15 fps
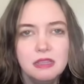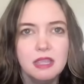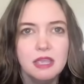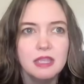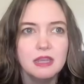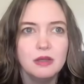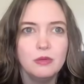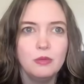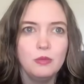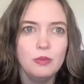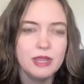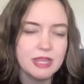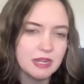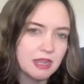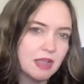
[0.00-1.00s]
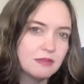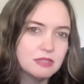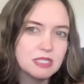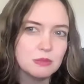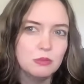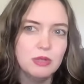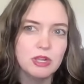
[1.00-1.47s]
then we can
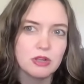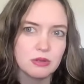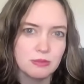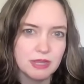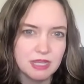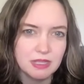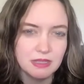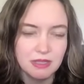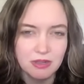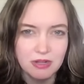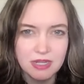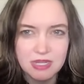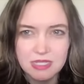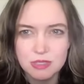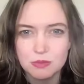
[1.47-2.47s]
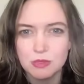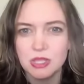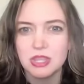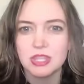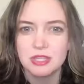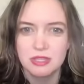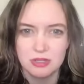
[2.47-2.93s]
have some weird irregularities
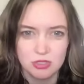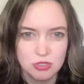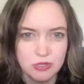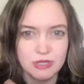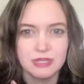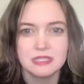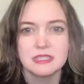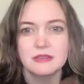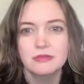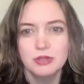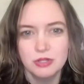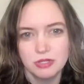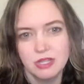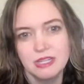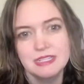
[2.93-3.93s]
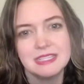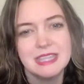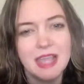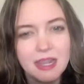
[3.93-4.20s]
with electronics of all kinds.